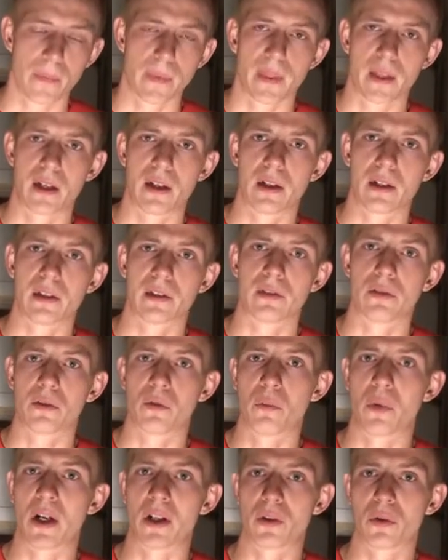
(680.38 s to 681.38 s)
The
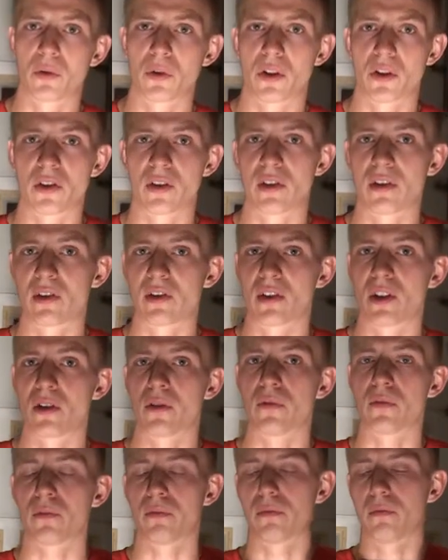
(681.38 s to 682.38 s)
module doesn't
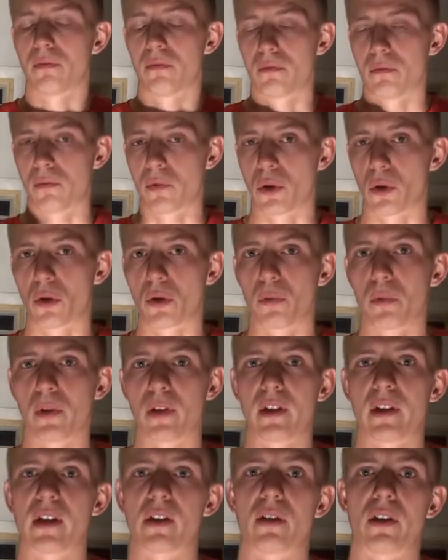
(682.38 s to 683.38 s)
itself go
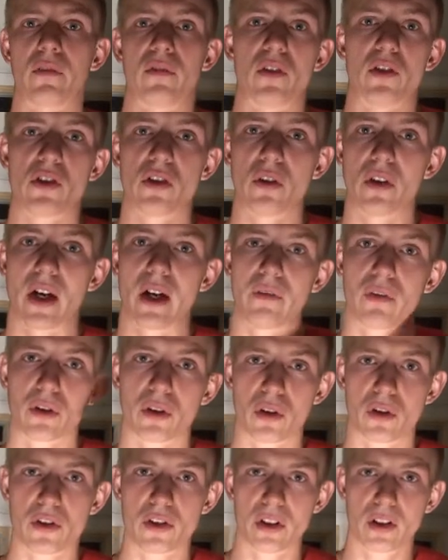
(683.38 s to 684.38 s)
completely out. If you still have your
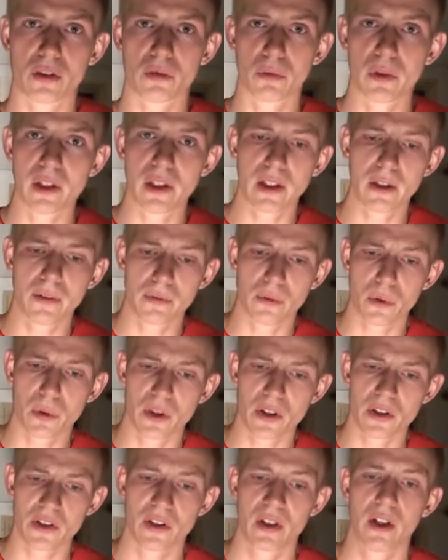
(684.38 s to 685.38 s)
turn signal relay, of
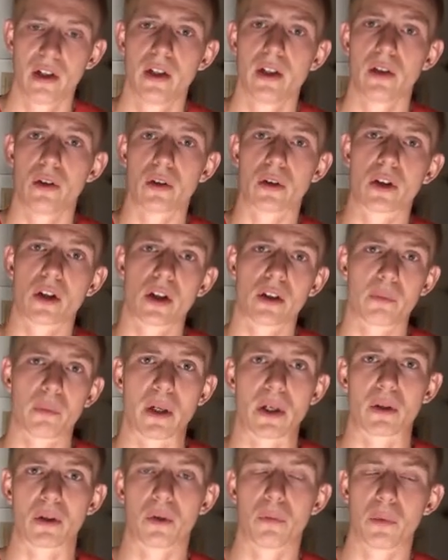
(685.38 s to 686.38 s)
course, you cut
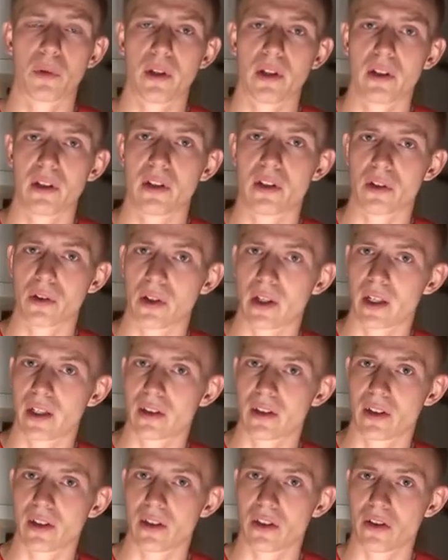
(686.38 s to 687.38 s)
power completely to the high
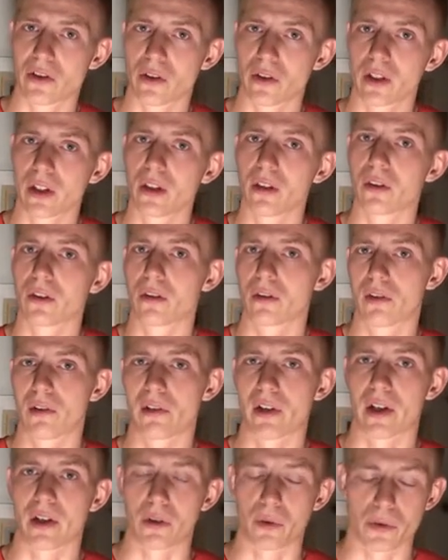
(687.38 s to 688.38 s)
intensity circuit, the
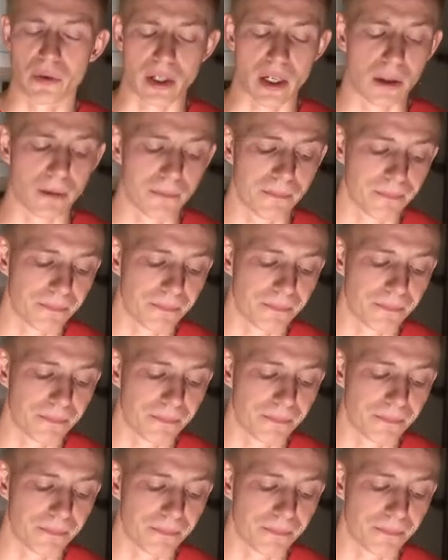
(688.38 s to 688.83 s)
light goes out.